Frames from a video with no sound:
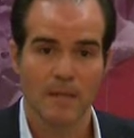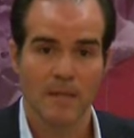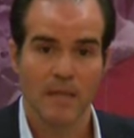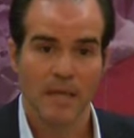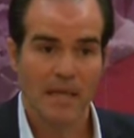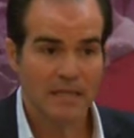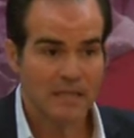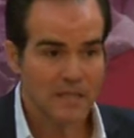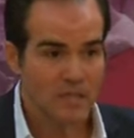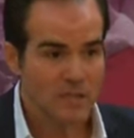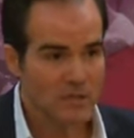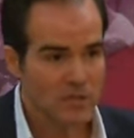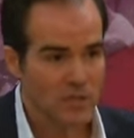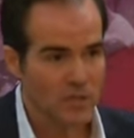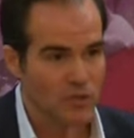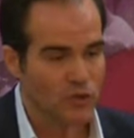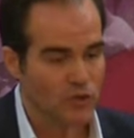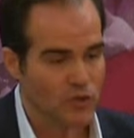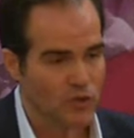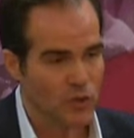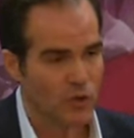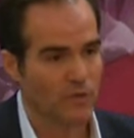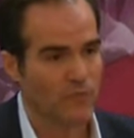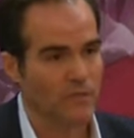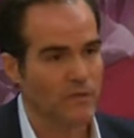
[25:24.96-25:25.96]
It's a
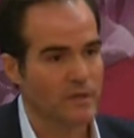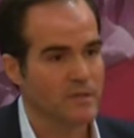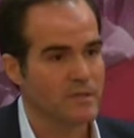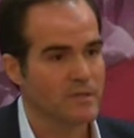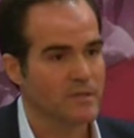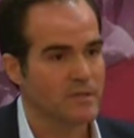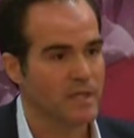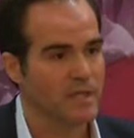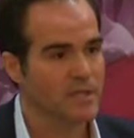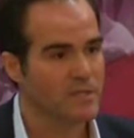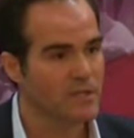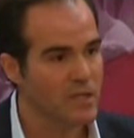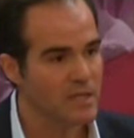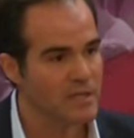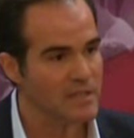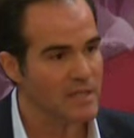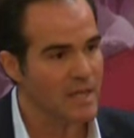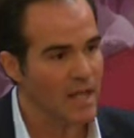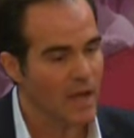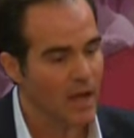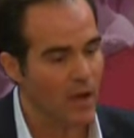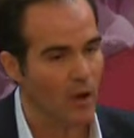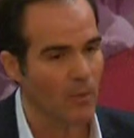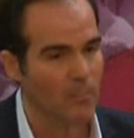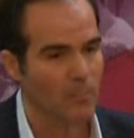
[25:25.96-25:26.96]
disservice. It doesn't
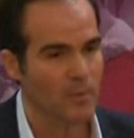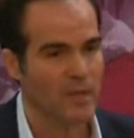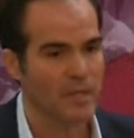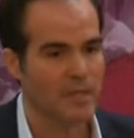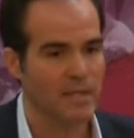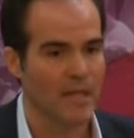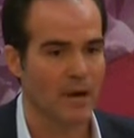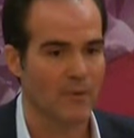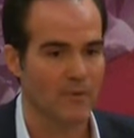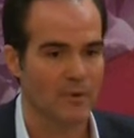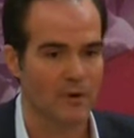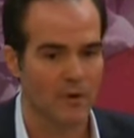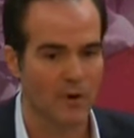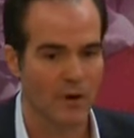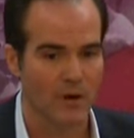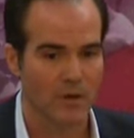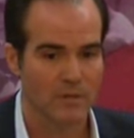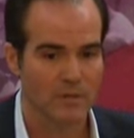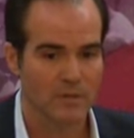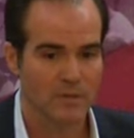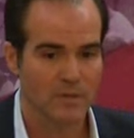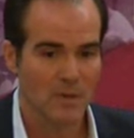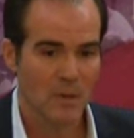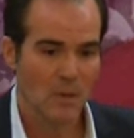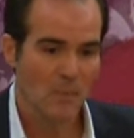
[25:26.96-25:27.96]
help in that
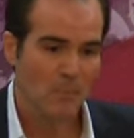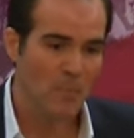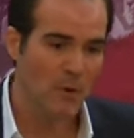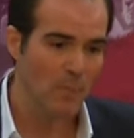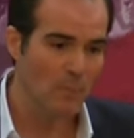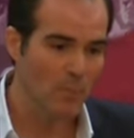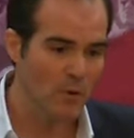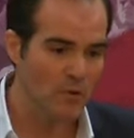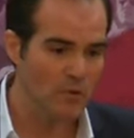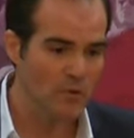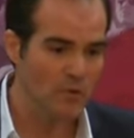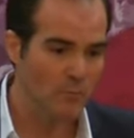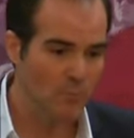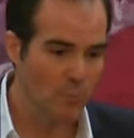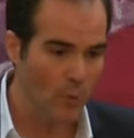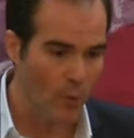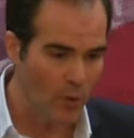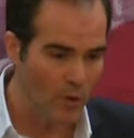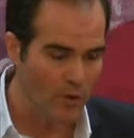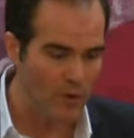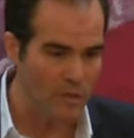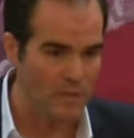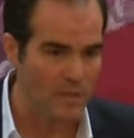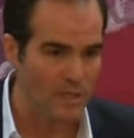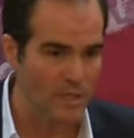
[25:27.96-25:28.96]
regards. But most
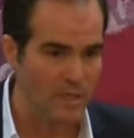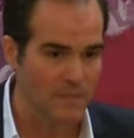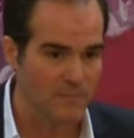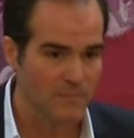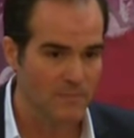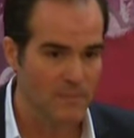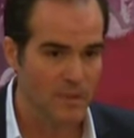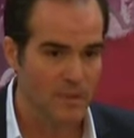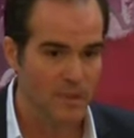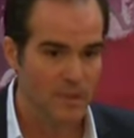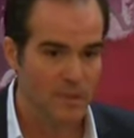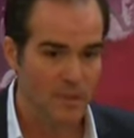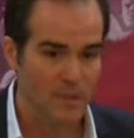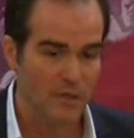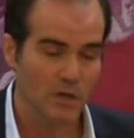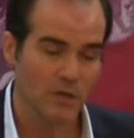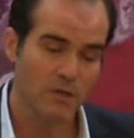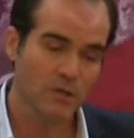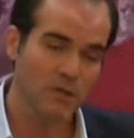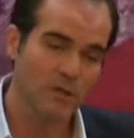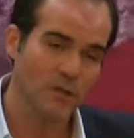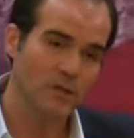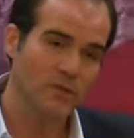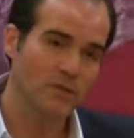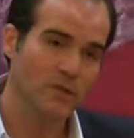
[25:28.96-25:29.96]
importantly, you know,
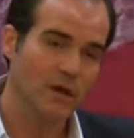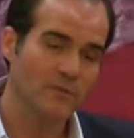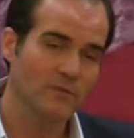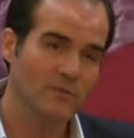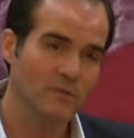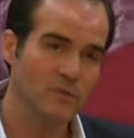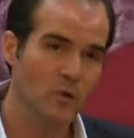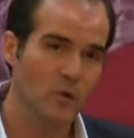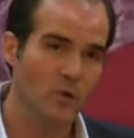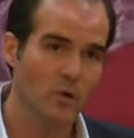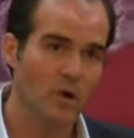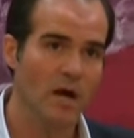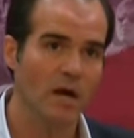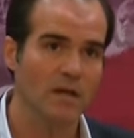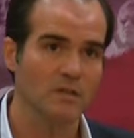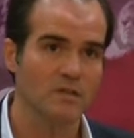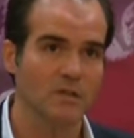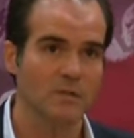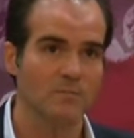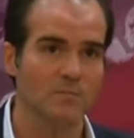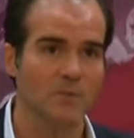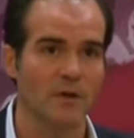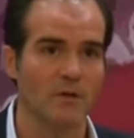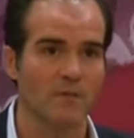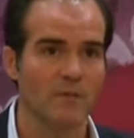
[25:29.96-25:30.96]
you have this whole
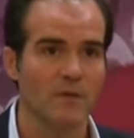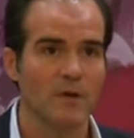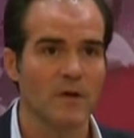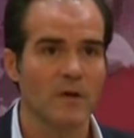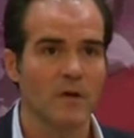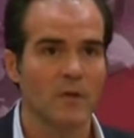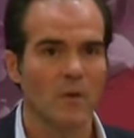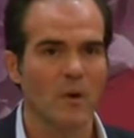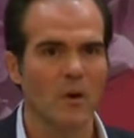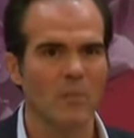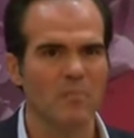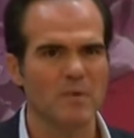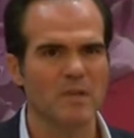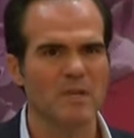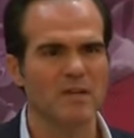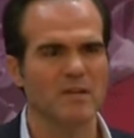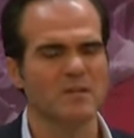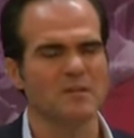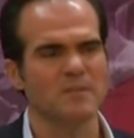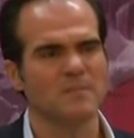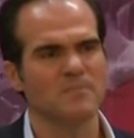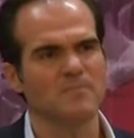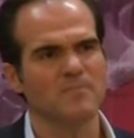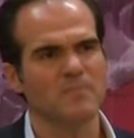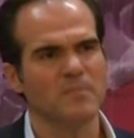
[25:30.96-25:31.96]
concept of, well,
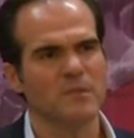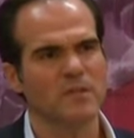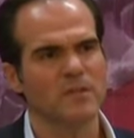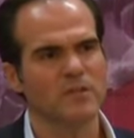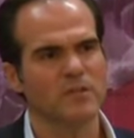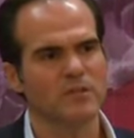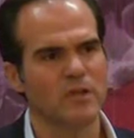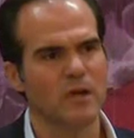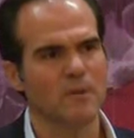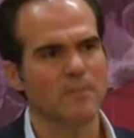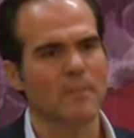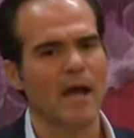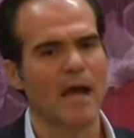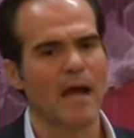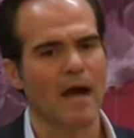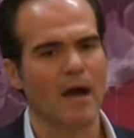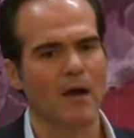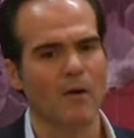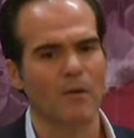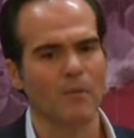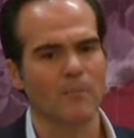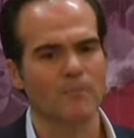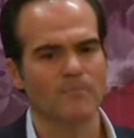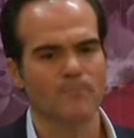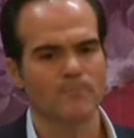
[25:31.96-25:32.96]
because
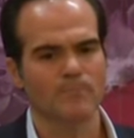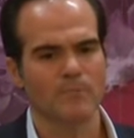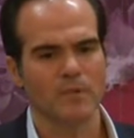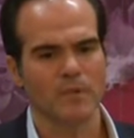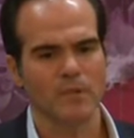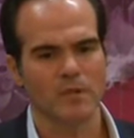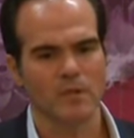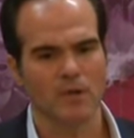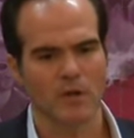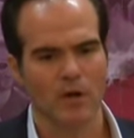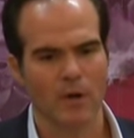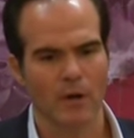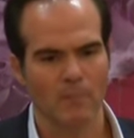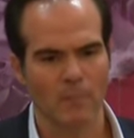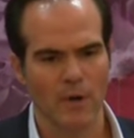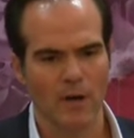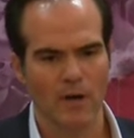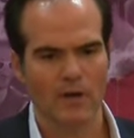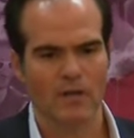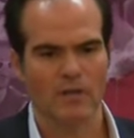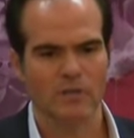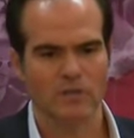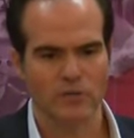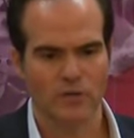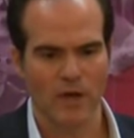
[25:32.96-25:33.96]
somehow, you know,
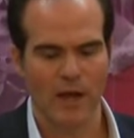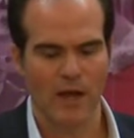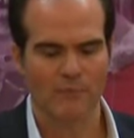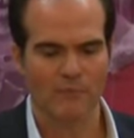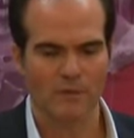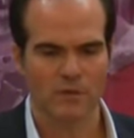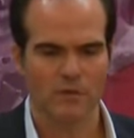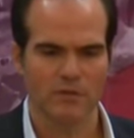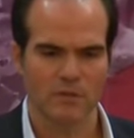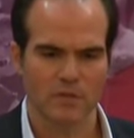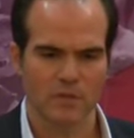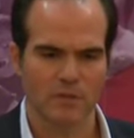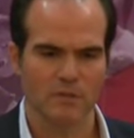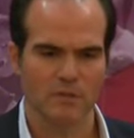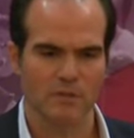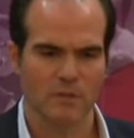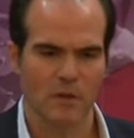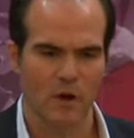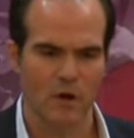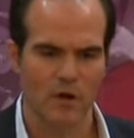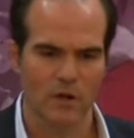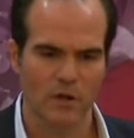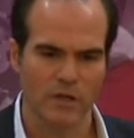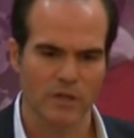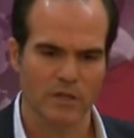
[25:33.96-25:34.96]
American travelers
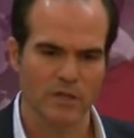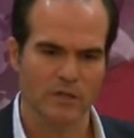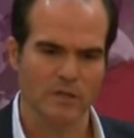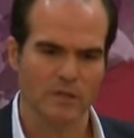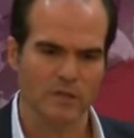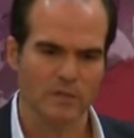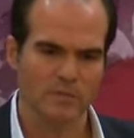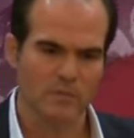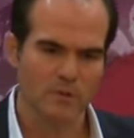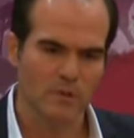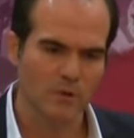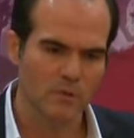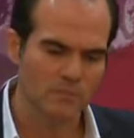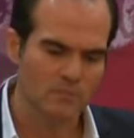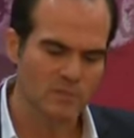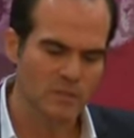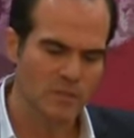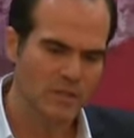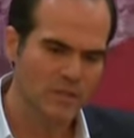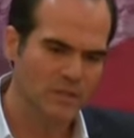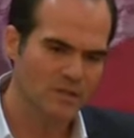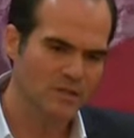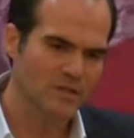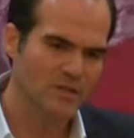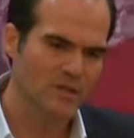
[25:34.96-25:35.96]
are going to, you know,
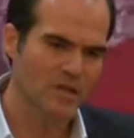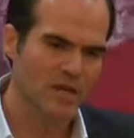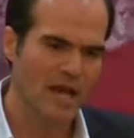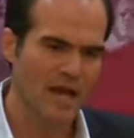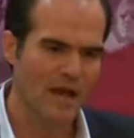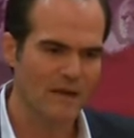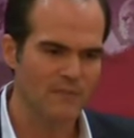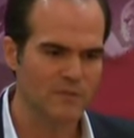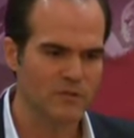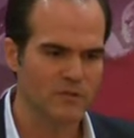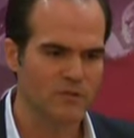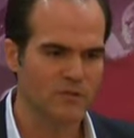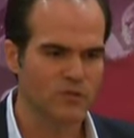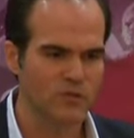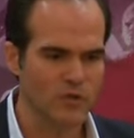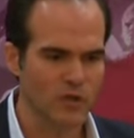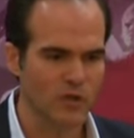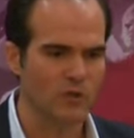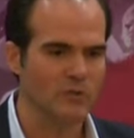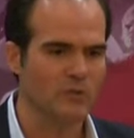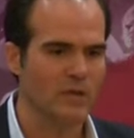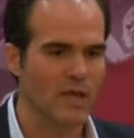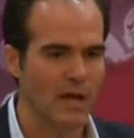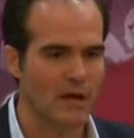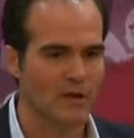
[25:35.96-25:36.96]
they're going to have this
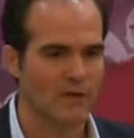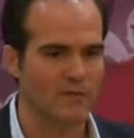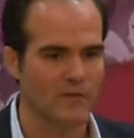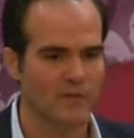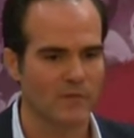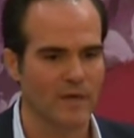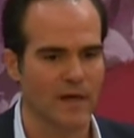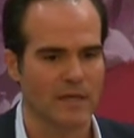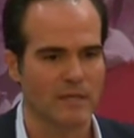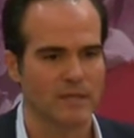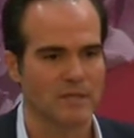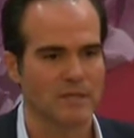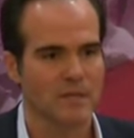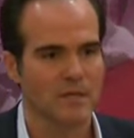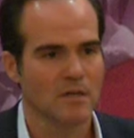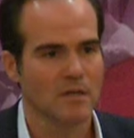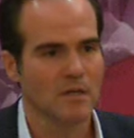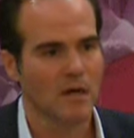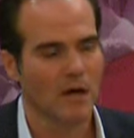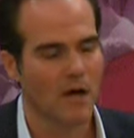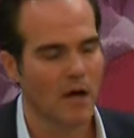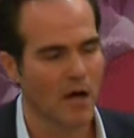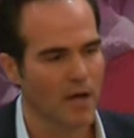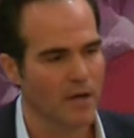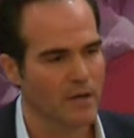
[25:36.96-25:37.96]
trickle-down effect
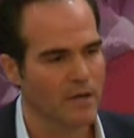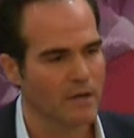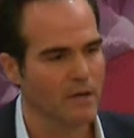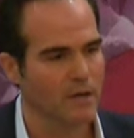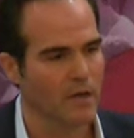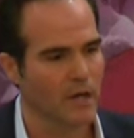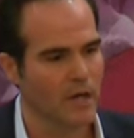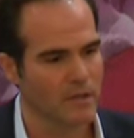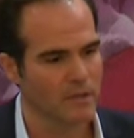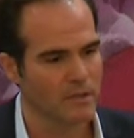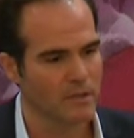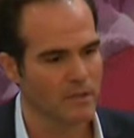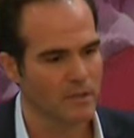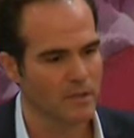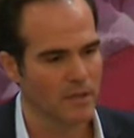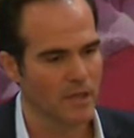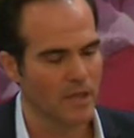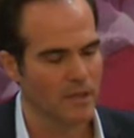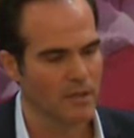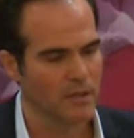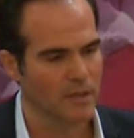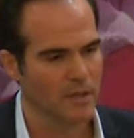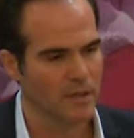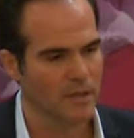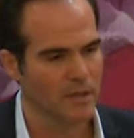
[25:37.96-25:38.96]

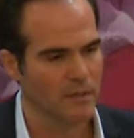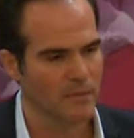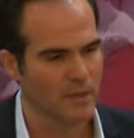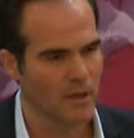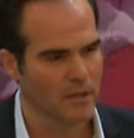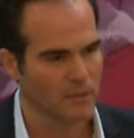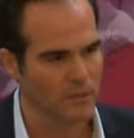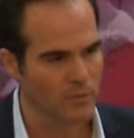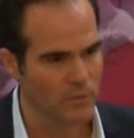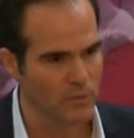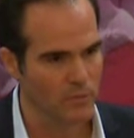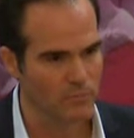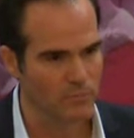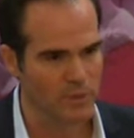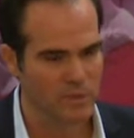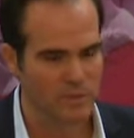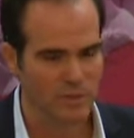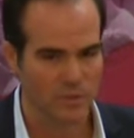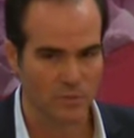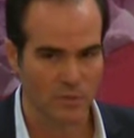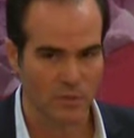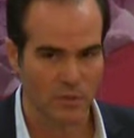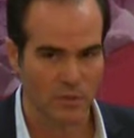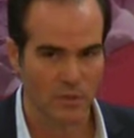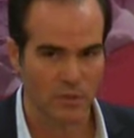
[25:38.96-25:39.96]
on doing
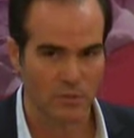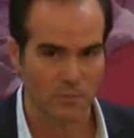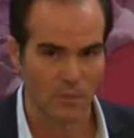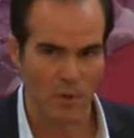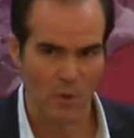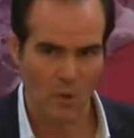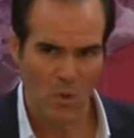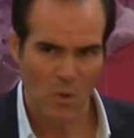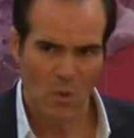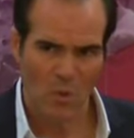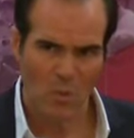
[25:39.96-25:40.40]
business with Cuba.